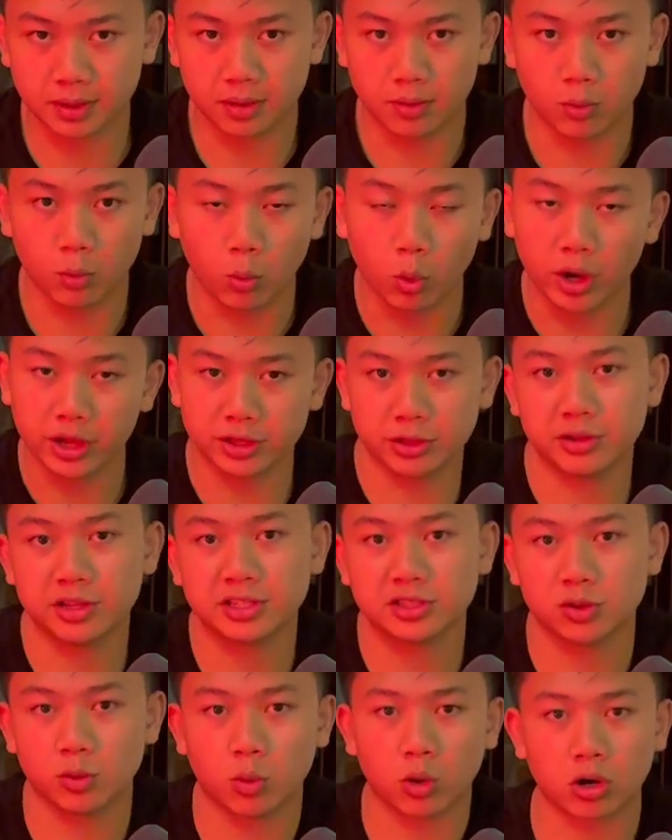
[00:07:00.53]
what you need
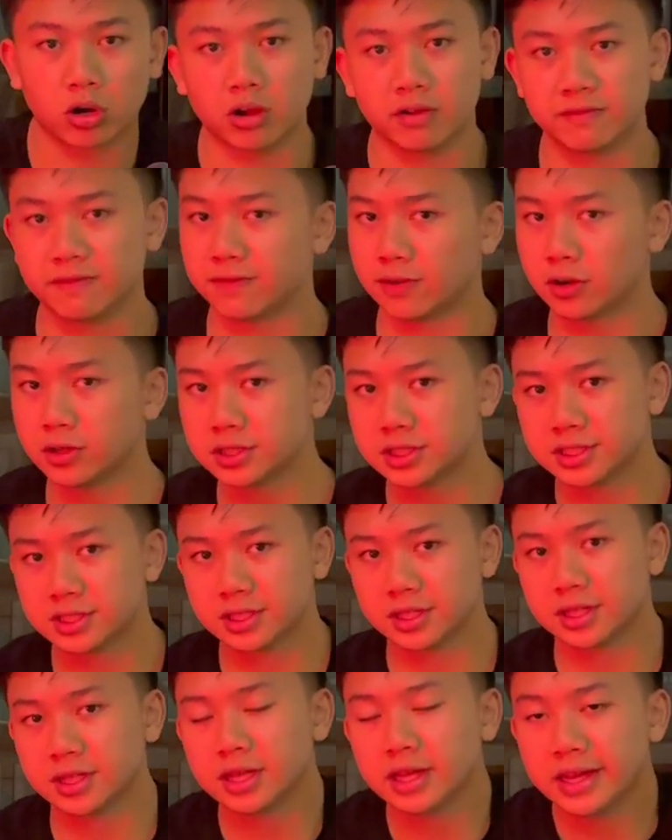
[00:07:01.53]
to work on first
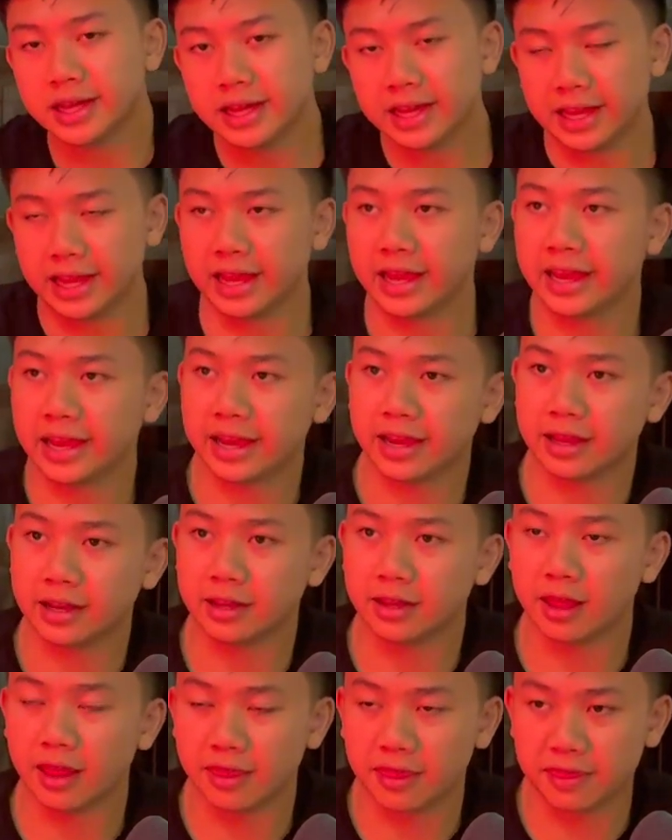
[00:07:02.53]

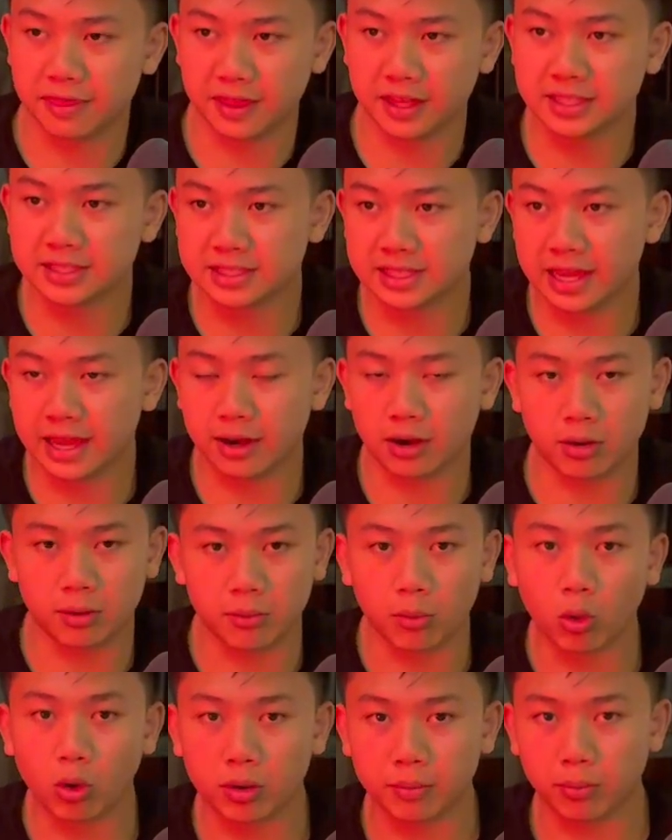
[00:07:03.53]
and the things that are
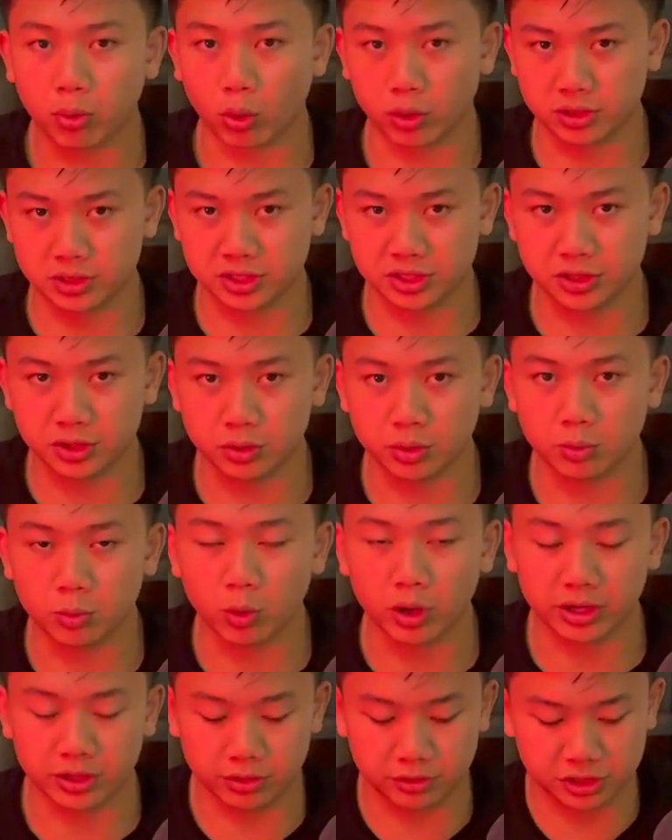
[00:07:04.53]
more important to you and
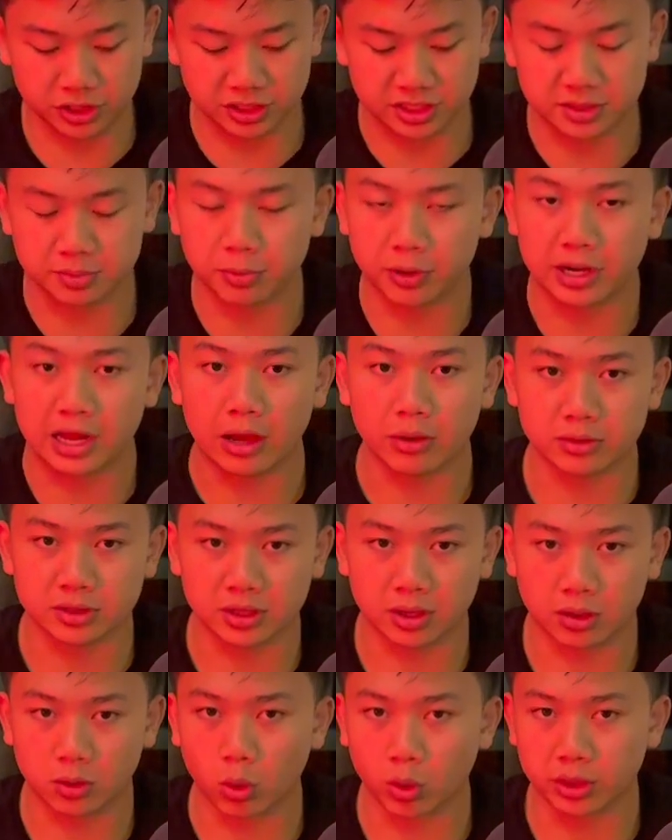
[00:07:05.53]
what you should spread out
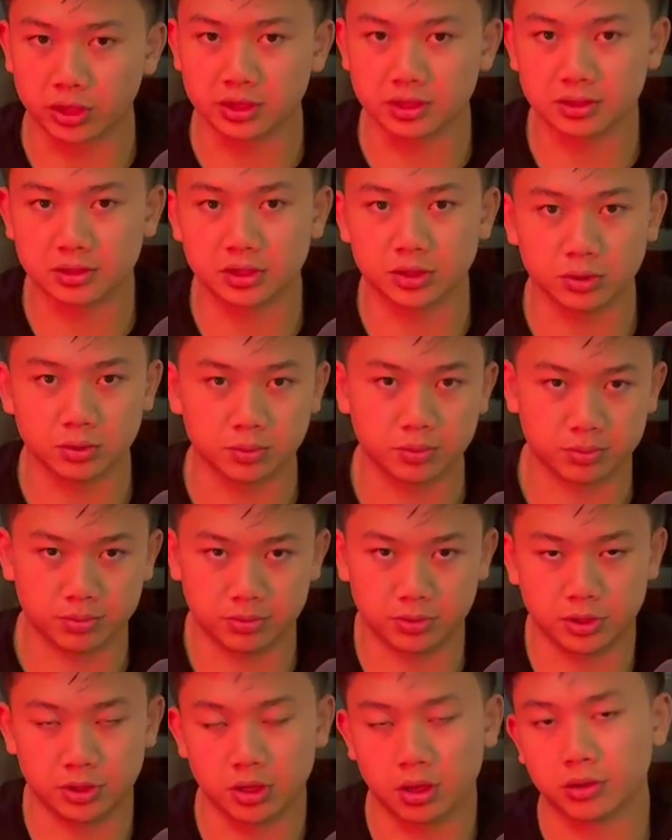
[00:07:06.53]
according to,
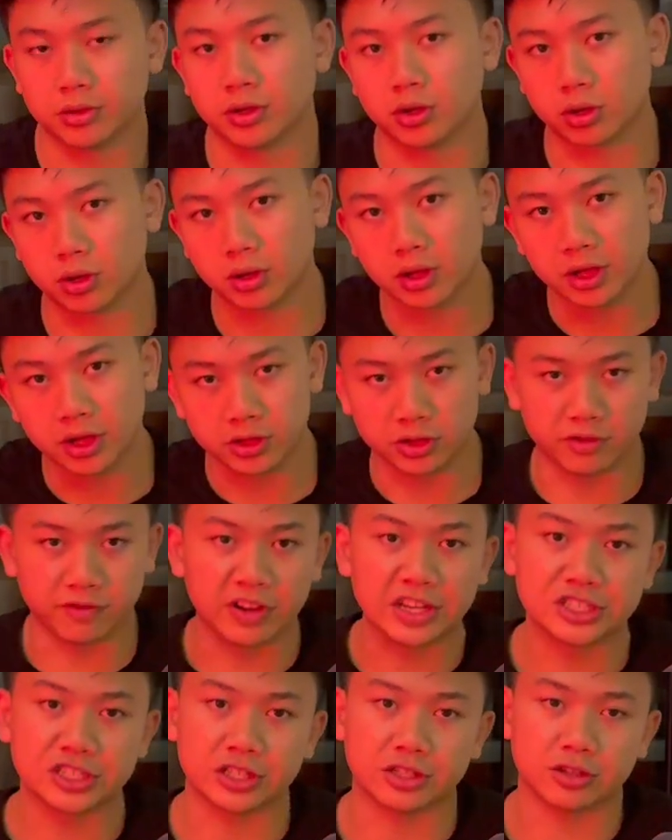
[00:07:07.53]
you know, your
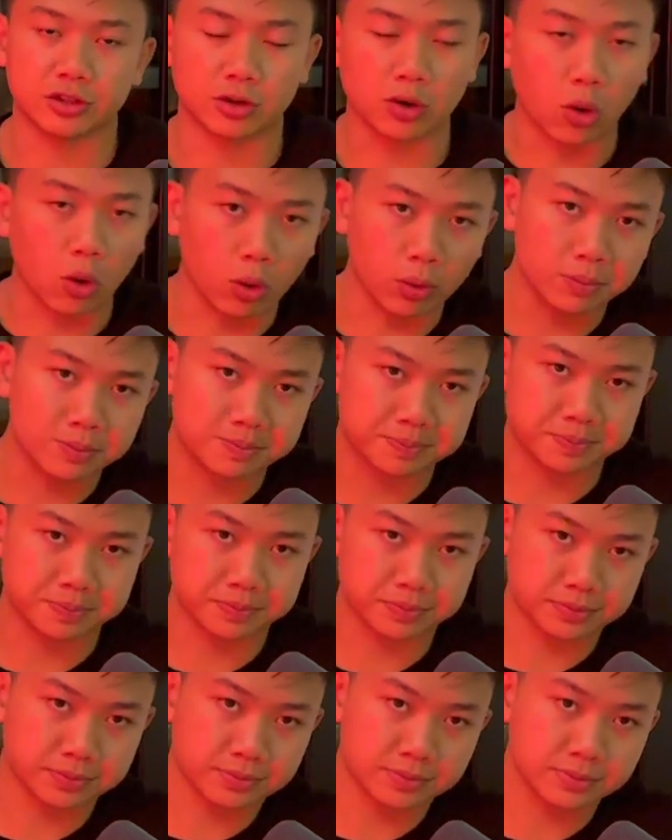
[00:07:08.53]
vision, your goal.
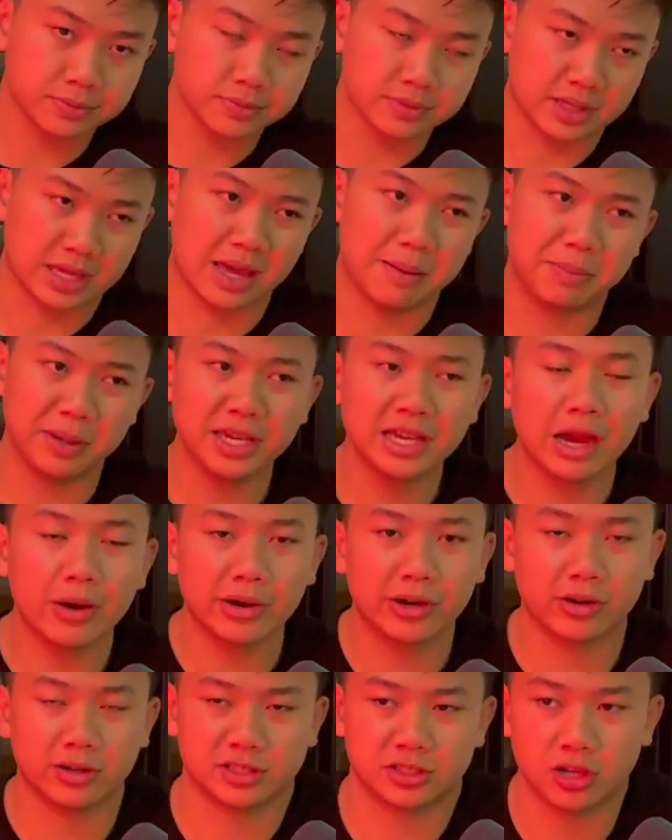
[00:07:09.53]
And being out
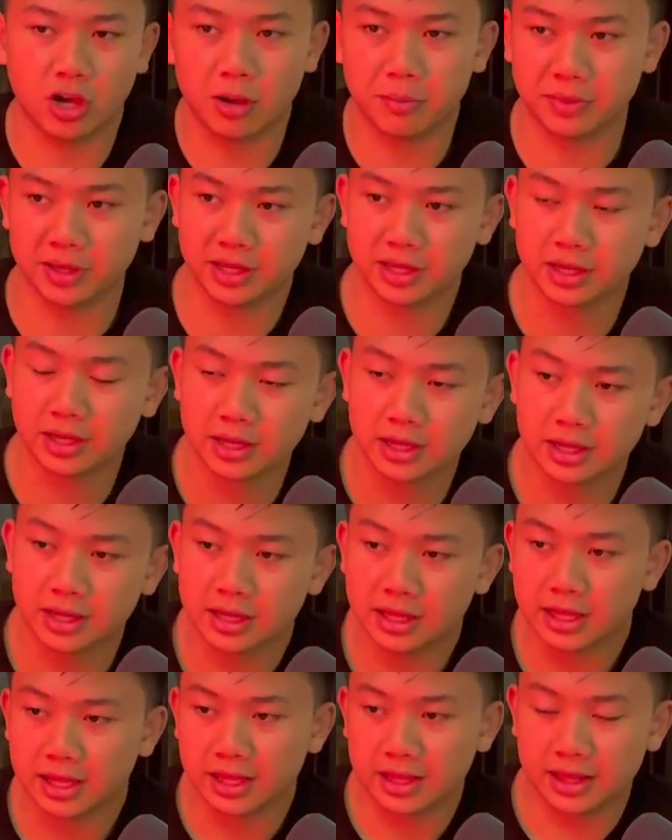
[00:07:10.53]
here has taught me
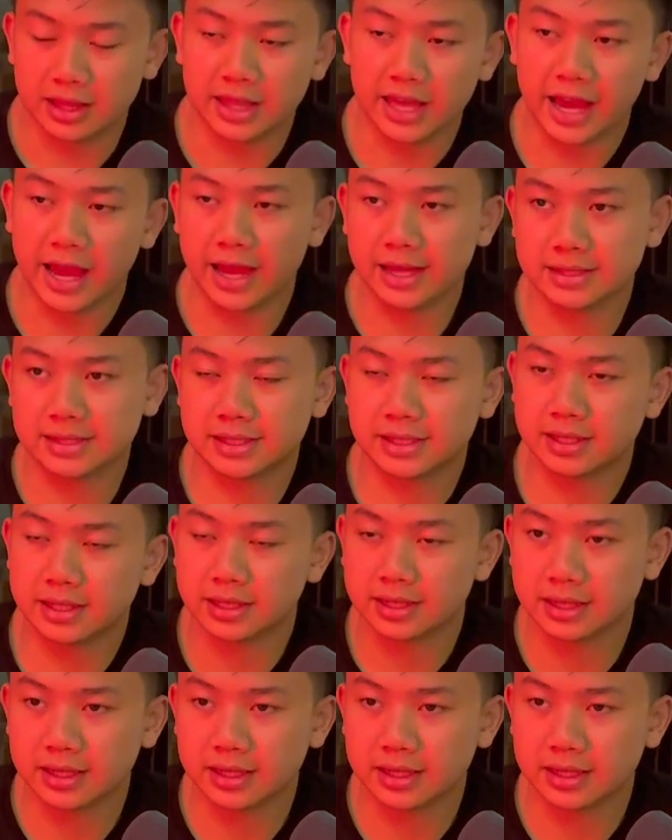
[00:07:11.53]
that